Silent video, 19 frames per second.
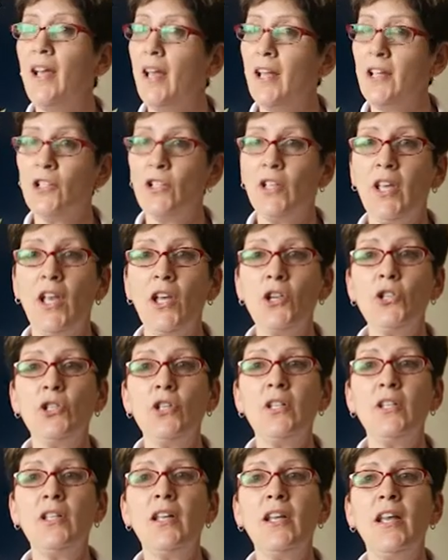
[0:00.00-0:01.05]

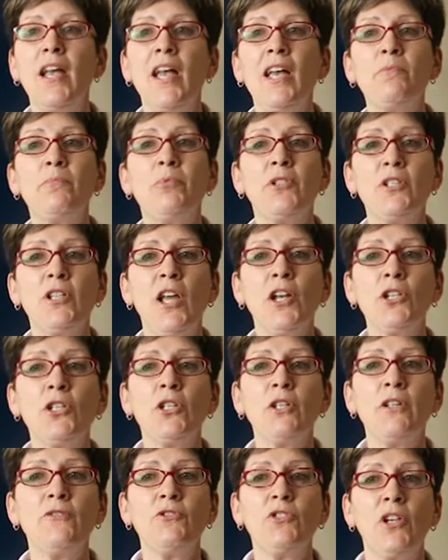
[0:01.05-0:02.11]
education, and
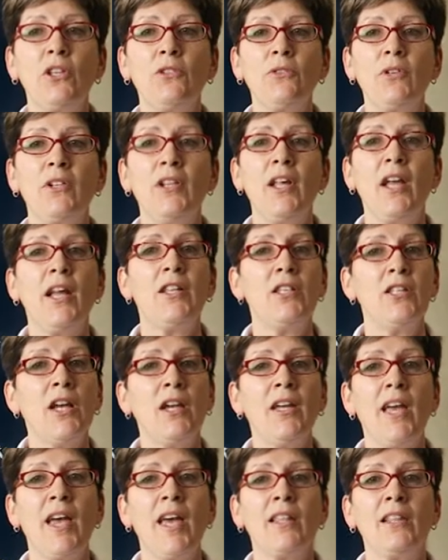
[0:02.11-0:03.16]
protection of children and
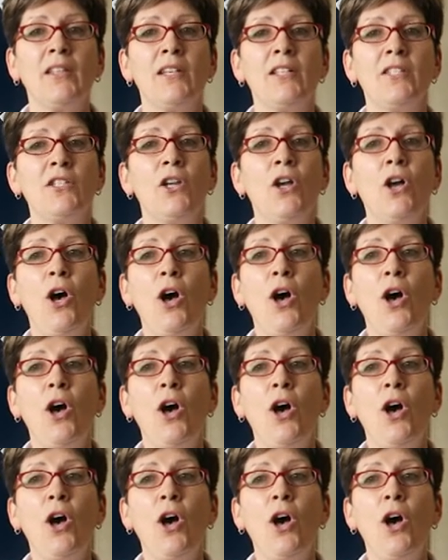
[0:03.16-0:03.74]
young athletes